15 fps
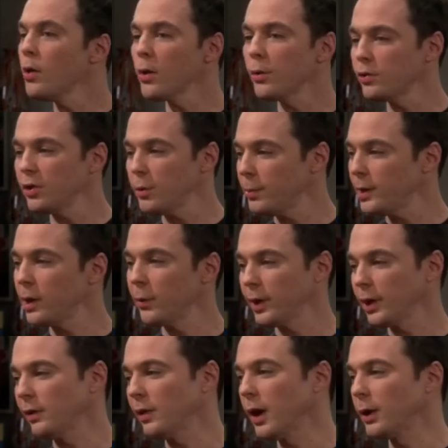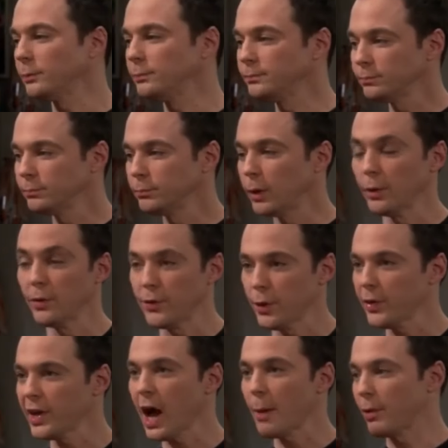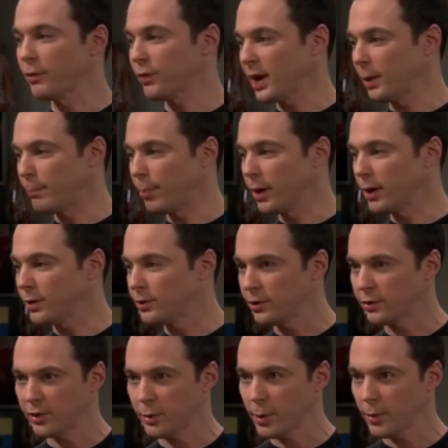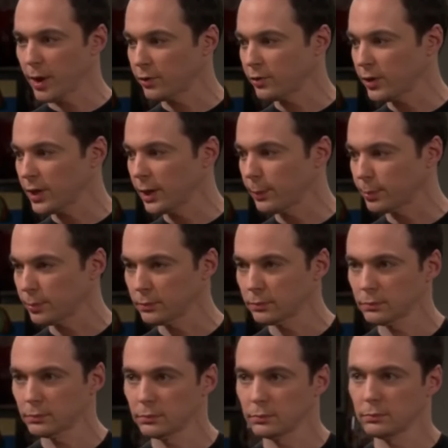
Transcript: no, no, she'd be going alone. But if you think I'm afraid of birds, you see me around sheep. okay,